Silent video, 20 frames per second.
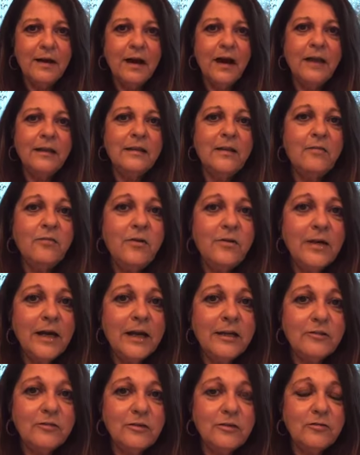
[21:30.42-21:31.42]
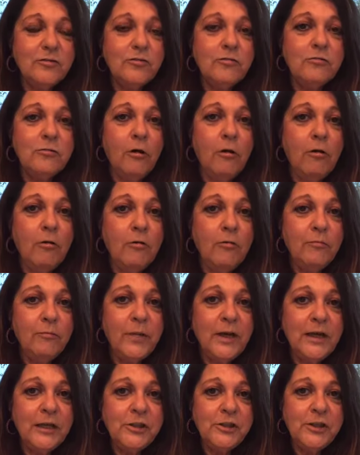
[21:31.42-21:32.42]
I love you guys so
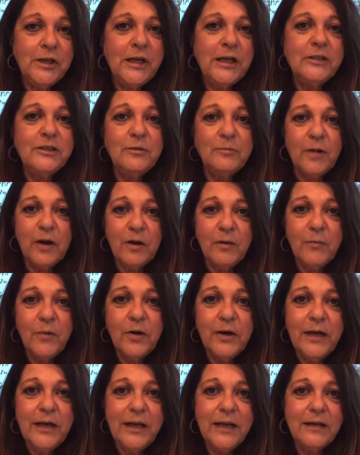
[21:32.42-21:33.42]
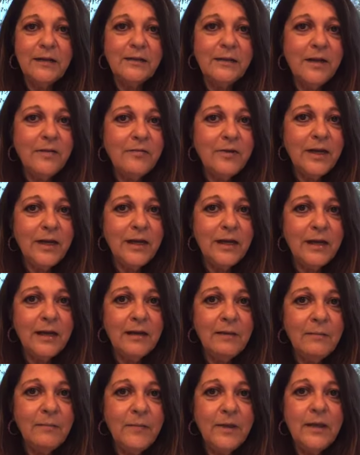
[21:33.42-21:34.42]
much. Tomorrow morning at 11
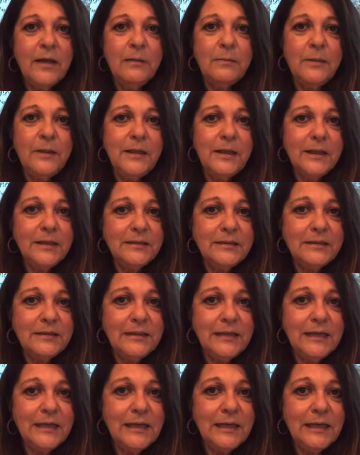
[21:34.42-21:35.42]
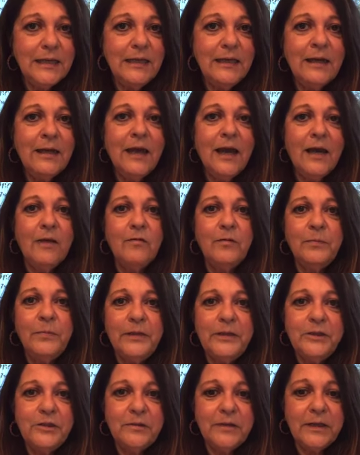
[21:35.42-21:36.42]
a.m. PST, I will
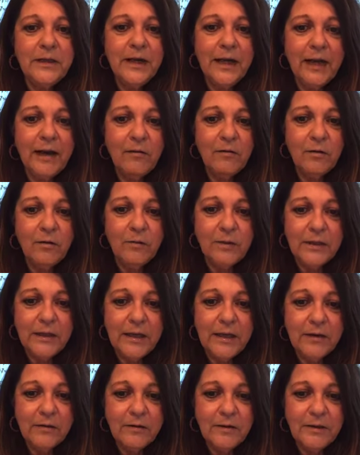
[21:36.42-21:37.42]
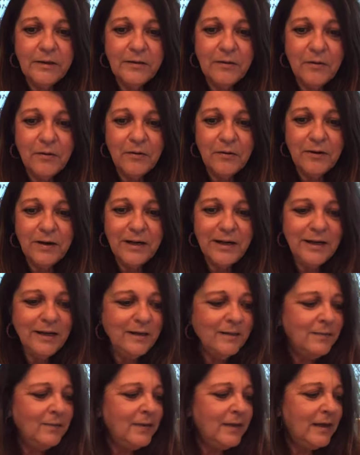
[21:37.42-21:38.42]
be doing an hour with Carolyn
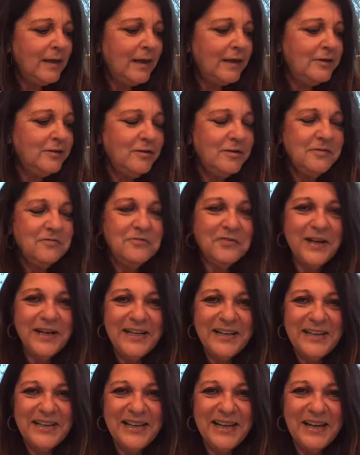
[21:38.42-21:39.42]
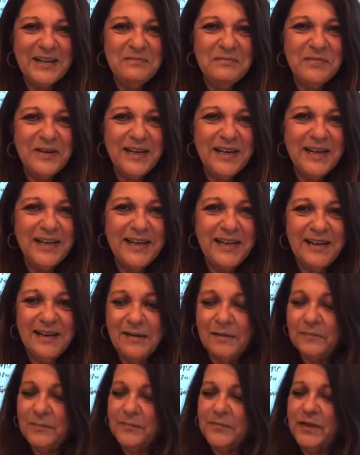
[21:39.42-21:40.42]
Horry. And you can find it on my,
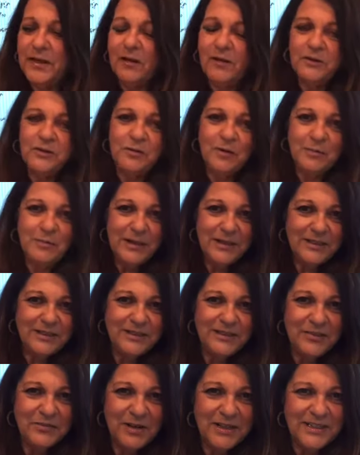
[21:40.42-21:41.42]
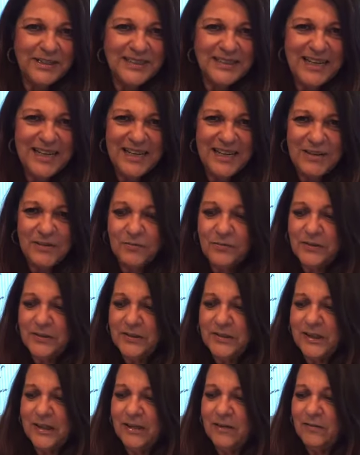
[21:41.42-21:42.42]
do you want to stay here for a
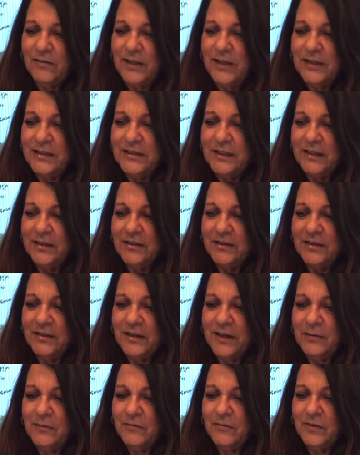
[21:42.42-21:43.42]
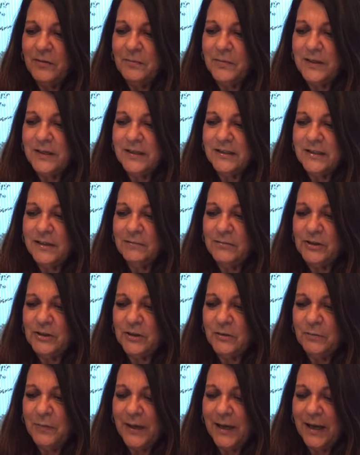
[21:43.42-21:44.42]
second while I tell you the name of it? Because I'm
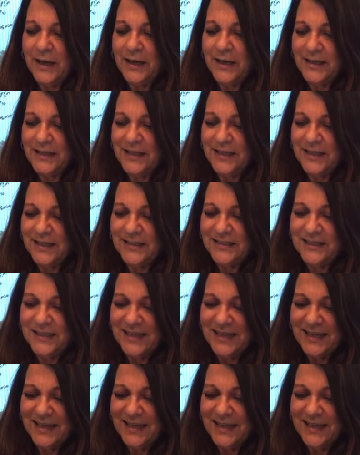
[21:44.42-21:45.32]
so bad at this.